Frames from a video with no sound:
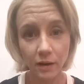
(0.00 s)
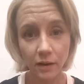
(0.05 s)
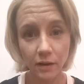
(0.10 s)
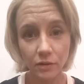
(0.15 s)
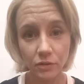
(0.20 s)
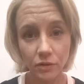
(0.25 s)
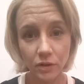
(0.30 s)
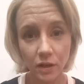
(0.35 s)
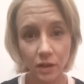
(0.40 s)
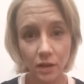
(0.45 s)
my
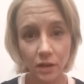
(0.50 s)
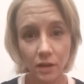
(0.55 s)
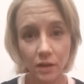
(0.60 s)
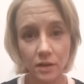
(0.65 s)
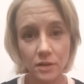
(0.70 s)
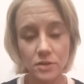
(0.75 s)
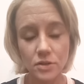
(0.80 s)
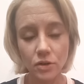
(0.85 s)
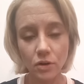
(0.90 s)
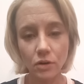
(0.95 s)
life
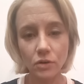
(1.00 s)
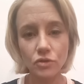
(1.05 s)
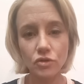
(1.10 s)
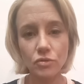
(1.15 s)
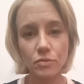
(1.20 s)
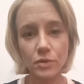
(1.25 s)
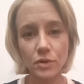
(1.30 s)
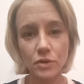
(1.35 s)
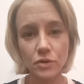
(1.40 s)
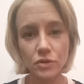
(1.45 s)
to
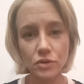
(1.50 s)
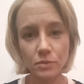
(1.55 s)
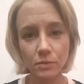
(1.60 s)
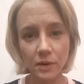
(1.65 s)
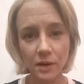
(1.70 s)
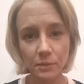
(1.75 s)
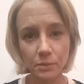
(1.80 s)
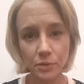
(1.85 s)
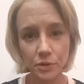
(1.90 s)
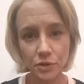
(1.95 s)
contribute to
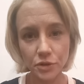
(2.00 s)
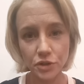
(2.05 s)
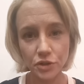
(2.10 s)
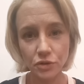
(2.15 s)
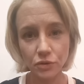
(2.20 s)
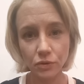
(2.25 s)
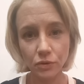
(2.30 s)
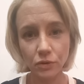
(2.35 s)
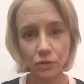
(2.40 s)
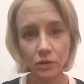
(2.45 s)
my
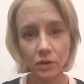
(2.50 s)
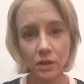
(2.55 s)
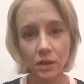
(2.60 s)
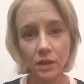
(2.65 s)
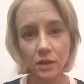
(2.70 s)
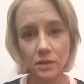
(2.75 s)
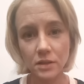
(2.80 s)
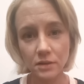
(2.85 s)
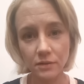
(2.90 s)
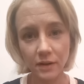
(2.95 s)
personal
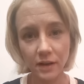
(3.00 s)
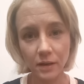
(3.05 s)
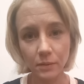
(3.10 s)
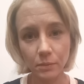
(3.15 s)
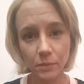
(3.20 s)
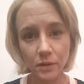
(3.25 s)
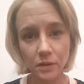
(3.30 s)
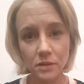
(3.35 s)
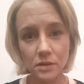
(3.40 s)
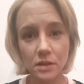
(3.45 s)

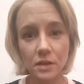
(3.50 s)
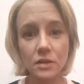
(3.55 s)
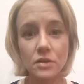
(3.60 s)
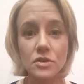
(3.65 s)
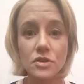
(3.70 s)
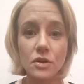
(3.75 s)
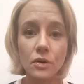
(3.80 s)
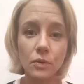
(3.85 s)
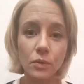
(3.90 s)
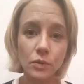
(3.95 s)
development
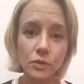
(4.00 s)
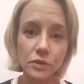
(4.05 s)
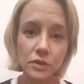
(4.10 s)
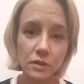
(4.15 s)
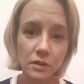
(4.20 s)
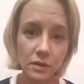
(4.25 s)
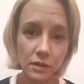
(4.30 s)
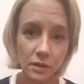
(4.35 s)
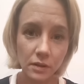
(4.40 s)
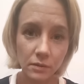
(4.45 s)
and so
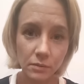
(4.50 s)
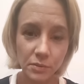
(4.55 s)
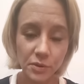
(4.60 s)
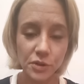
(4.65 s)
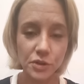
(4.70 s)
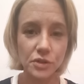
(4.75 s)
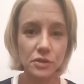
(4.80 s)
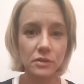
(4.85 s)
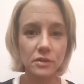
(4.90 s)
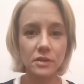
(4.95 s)
also the
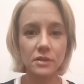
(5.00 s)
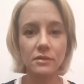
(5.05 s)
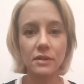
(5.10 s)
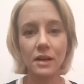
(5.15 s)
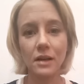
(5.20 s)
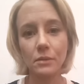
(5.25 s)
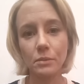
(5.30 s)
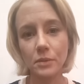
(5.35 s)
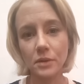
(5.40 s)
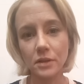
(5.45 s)
personal
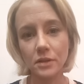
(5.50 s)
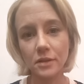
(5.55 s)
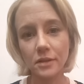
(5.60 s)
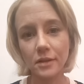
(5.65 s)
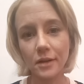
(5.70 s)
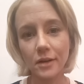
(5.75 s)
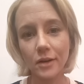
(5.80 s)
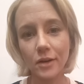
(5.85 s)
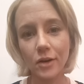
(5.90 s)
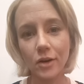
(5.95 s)
development
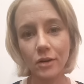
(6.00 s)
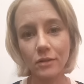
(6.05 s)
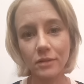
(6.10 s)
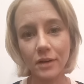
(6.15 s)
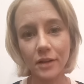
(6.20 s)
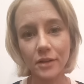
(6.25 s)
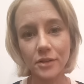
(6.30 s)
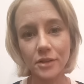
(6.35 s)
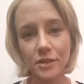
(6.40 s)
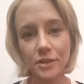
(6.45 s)
of
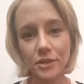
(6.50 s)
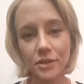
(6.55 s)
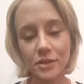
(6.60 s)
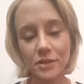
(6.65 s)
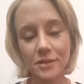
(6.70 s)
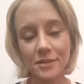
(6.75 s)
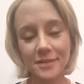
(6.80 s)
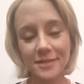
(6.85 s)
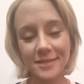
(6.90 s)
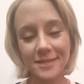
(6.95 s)

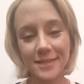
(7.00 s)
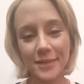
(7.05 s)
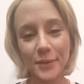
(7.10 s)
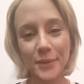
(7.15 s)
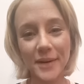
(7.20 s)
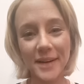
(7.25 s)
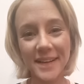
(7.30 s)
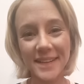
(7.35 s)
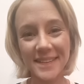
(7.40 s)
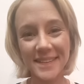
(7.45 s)
others?
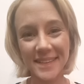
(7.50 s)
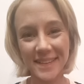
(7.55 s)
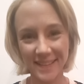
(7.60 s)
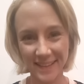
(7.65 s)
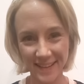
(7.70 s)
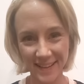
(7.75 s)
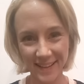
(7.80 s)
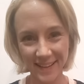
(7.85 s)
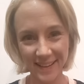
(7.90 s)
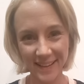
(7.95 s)
All right.
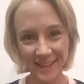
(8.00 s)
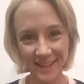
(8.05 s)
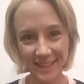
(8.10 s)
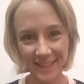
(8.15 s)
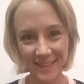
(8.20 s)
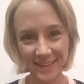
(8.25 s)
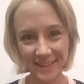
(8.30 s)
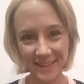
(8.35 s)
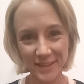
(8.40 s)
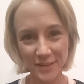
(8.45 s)

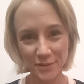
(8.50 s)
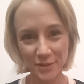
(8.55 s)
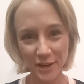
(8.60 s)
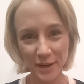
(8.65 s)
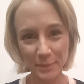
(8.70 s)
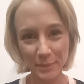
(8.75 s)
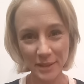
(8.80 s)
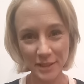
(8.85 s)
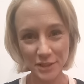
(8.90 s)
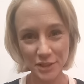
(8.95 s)
Thank you
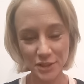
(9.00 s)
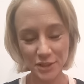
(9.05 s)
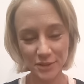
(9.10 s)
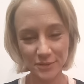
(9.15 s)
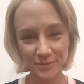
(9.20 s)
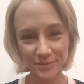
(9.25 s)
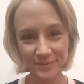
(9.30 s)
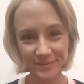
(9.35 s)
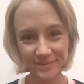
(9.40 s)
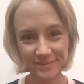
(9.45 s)
very
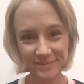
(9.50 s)
much.